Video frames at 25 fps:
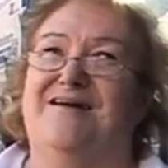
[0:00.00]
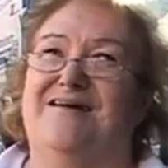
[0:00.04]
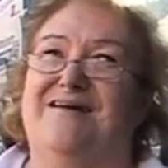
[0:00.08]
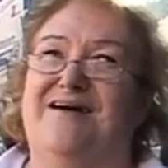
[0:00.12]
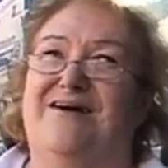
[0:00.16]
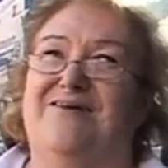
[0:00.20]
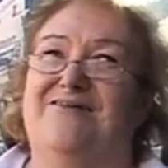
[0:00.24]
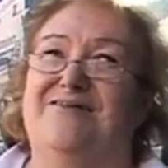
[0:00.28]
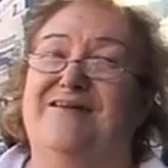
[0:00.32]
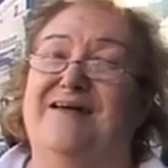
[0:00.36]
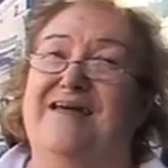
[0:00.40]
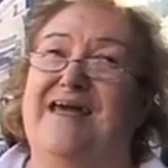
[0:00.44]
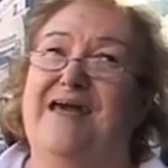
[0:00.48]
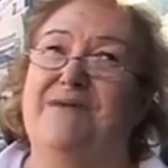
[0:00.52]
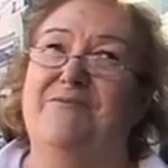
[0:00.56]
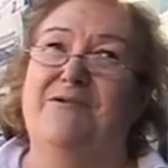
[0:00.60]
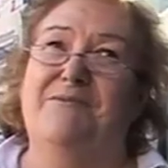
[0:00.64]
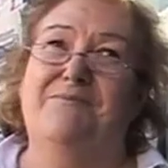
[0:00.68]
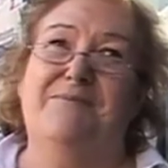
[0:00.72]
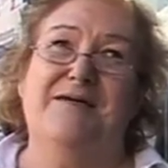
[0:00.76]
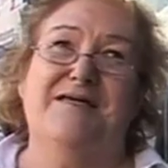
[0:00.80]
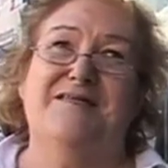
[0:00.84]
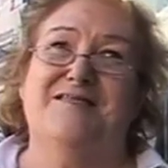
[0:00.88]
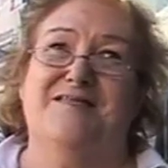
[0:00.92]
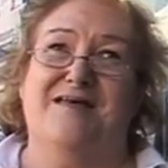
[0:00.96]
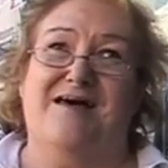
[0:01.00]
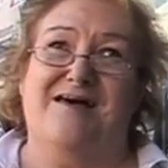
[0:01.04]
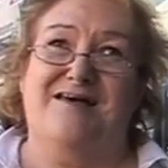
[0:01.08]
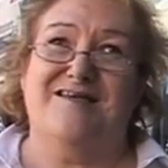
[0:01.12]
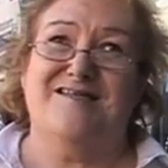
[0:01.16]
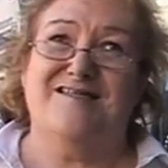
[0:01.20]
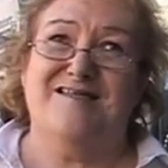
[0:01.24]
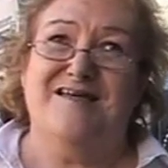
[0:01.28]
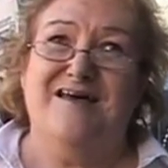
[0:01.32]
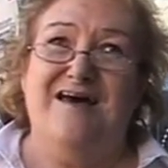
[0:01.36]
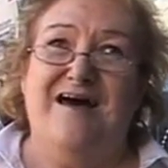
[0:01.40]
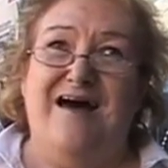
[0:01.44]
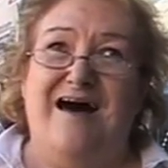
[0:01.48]
now, and they came in big
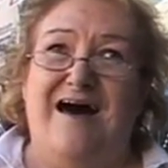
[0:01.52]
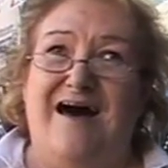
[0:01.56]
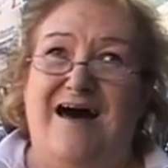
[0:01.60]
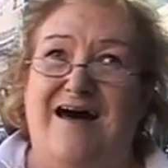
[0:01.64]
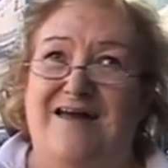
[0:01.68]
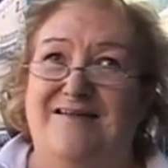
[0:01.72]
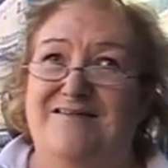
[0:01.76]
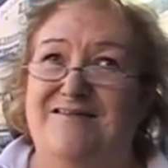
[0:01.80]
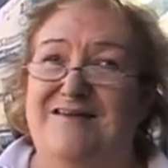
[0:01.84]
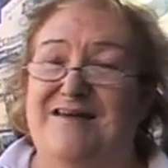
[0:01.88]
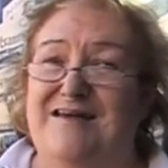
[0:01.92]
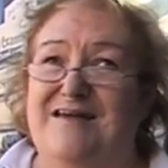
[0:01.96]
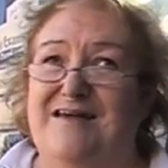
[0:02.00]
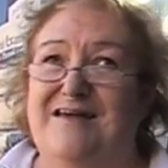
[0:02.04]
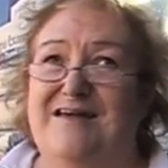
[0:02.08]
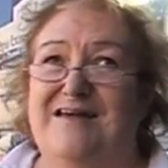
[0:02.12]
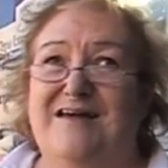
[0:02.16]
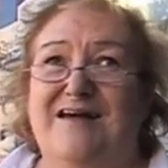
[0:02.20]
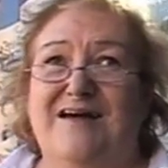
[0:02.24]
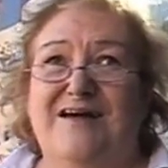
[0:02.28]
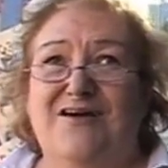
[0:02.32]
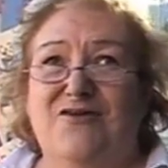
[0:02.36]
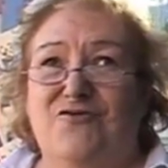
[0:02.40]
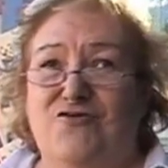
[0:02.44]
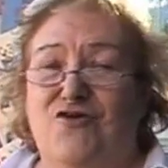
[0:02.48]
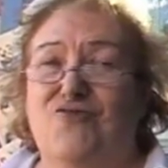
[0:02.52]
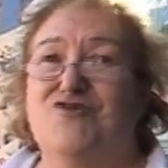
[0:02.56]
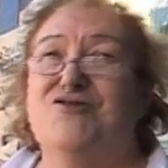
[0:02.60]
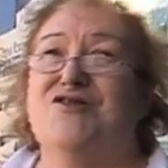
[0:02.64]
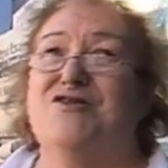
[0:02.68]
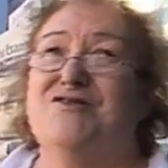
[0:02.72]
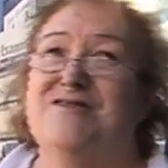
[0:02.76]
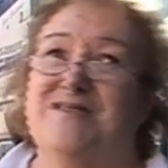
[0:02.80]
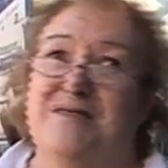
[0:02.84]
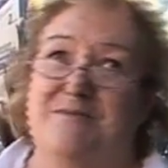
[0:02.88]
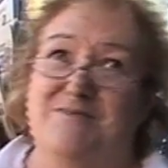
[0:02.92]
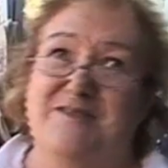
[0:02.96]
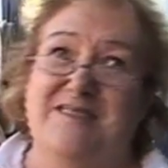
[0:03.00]
sacks, and the
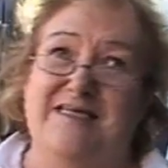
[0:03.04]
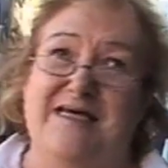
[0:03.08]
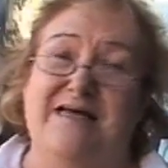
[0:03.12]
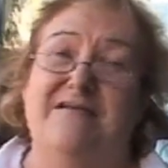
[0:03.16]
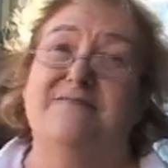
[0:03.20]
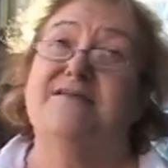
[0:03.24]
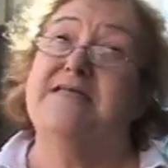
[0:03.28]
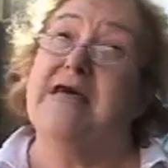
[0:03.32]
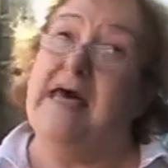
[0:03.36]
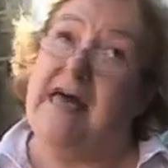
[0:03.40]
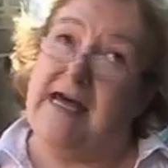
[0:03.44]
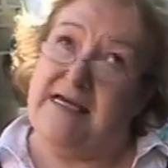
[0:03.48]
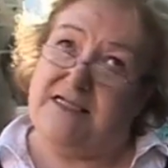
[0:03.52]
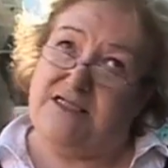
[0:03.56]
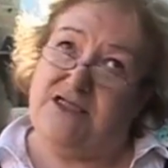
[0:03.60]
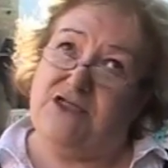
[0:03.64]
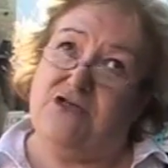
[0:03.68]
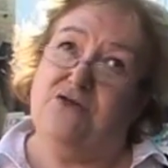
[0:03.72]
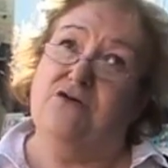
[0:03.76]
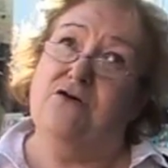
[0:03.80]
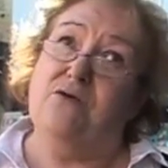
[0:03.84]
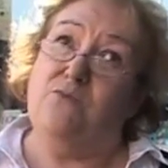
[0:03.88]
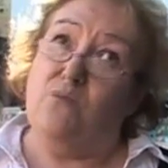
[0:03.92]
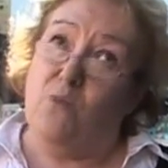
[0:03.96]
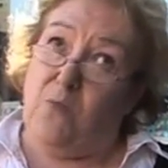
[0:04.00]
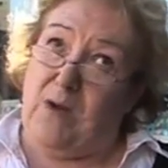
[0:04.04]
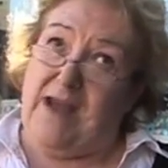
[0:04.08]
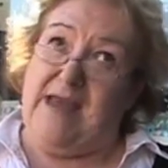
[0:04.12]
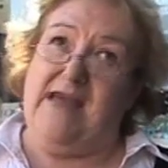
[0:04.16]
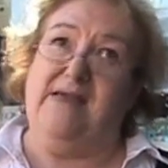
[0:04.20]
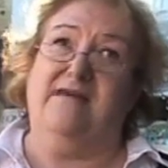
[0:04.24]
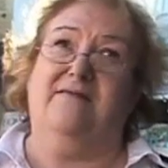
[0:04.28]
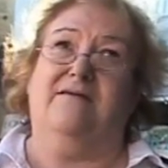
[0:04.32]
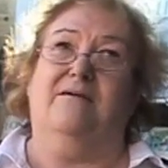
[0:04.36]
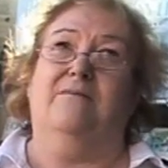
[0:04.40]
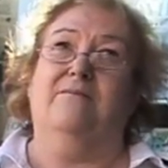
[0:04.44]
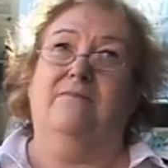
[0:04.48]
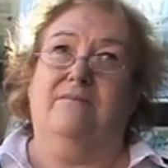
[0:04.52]
grocers themselves had to weigh
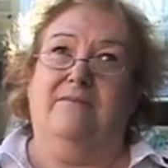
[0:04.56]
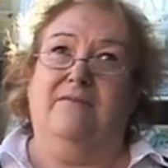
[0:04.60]
them.